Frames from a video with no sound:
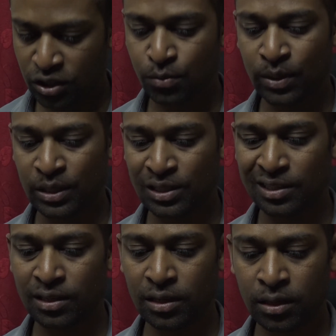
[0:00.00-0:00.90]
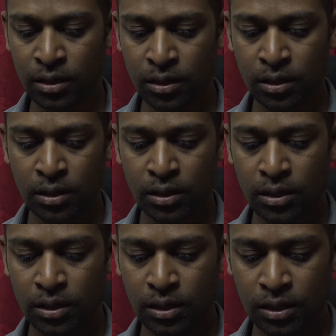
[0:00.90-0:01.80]
a special
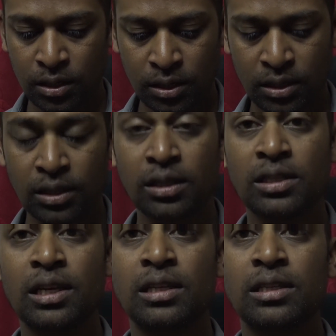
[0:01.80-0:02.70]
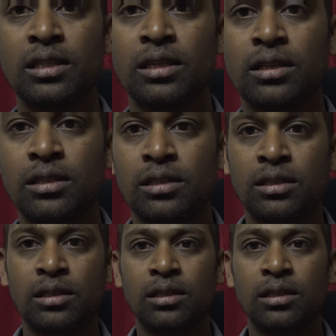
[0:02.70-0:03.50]
kit in the sense it's